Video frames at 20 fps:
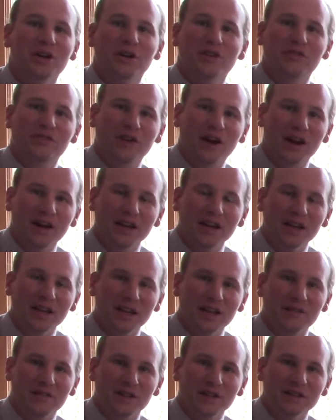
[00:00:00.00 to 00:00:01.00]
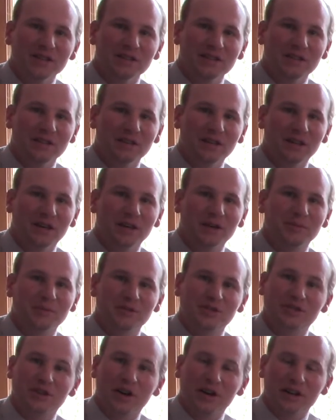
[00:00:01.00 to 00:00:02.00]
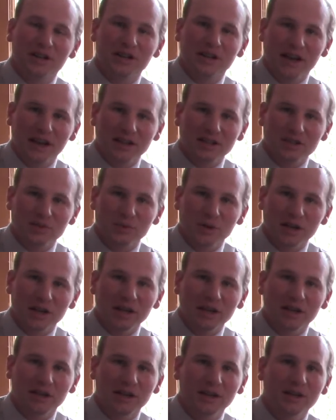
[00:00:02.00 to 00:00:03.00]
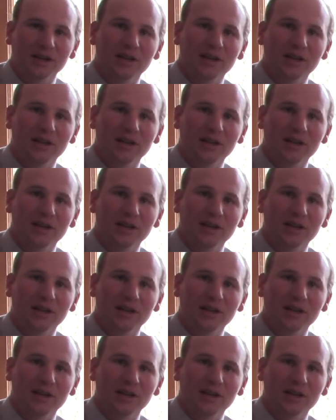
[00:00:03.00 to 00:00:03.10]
Friday evenings, starting next week.